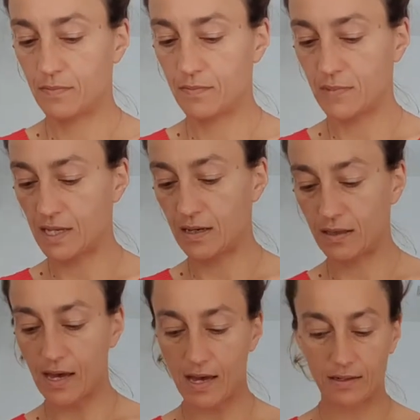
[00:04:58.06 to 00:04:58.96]
like
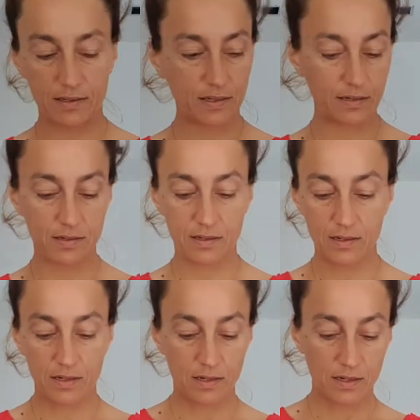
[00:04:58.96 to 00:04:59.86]
that.
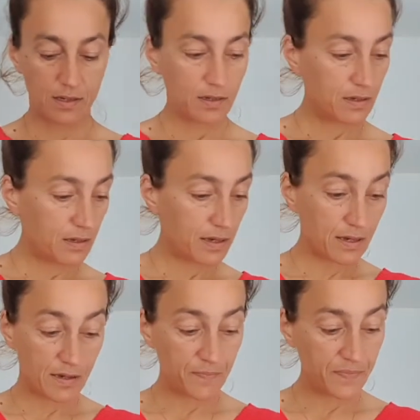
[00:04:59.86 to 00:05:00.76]

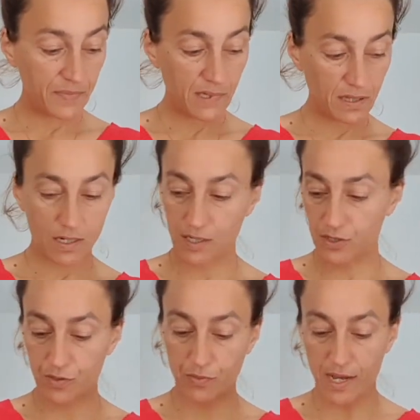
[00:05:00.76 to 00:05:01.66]
And then I do
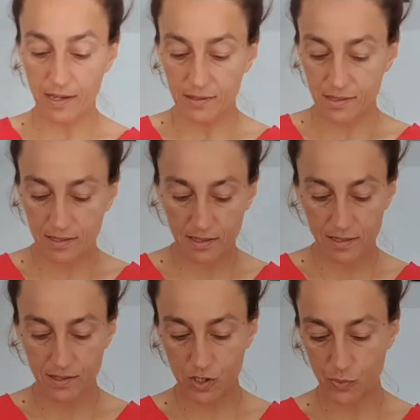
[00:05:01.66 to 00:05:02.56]
the rest.
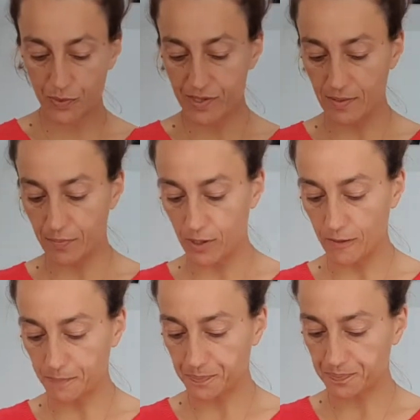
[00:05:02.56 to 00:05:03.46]
Super simple.